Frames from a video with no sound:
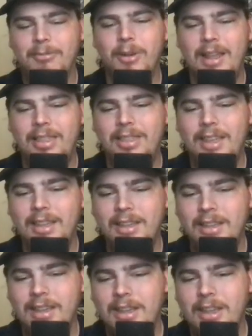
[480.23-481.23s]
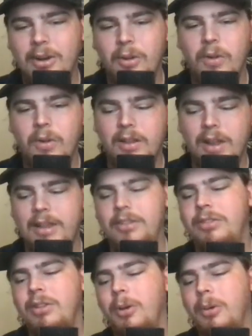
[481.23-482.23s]
I think it'll look like.
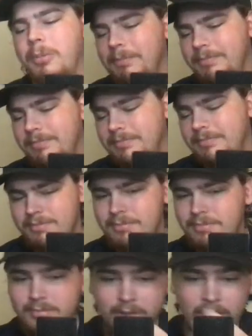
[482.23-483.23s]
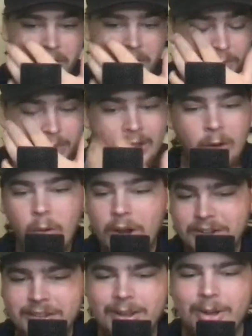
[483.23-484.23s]
So there's a big
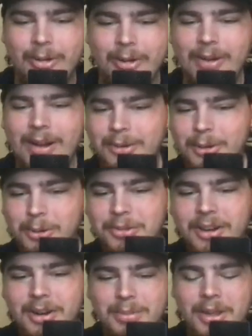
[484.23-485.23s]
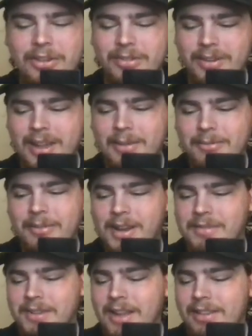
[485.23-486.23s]
question going around: who's going to pitch for Game
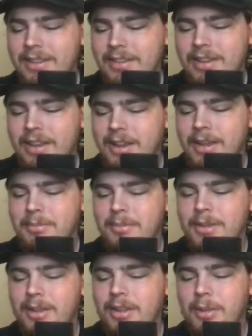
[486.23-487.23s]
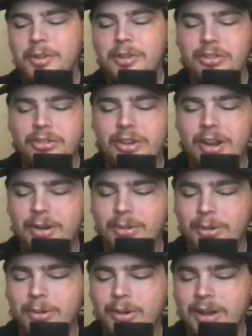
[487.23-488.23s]
5? And at this time, let me just check
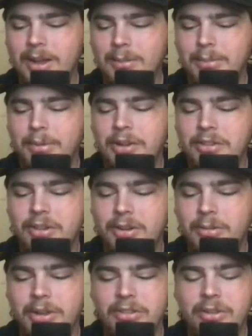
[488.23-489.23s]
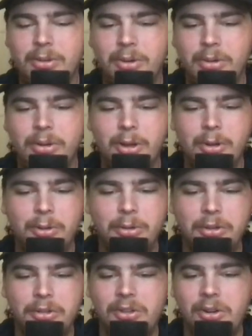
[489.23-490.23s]
real quick. I'm pretty sure we still don't know who
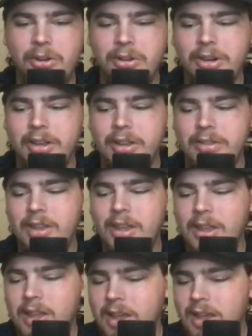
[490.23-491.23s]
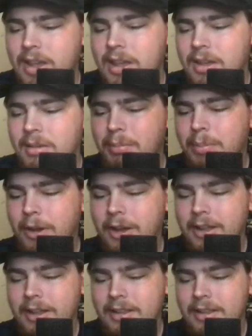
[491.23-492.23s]
the starter is, but